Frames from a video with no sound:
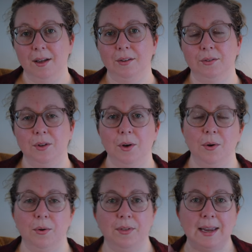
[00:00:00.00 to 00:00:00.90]

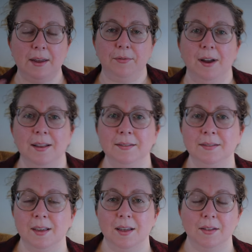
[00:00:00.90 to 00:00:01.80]
So thank you,
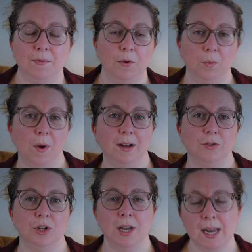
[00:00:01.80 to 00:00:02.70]
friends, for
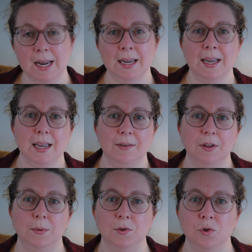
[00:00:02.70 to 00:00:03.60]
watching. If
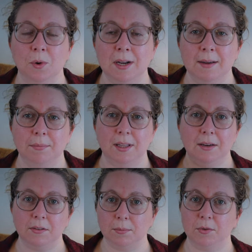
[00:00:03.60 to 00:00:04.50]
you enjoyed it,
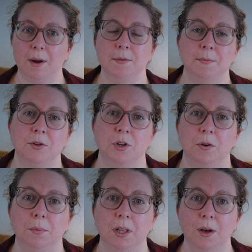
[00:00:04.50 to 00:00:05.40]
please subscribe to my
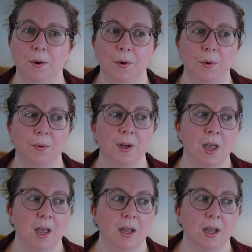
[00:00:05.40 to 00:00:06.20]
channel below.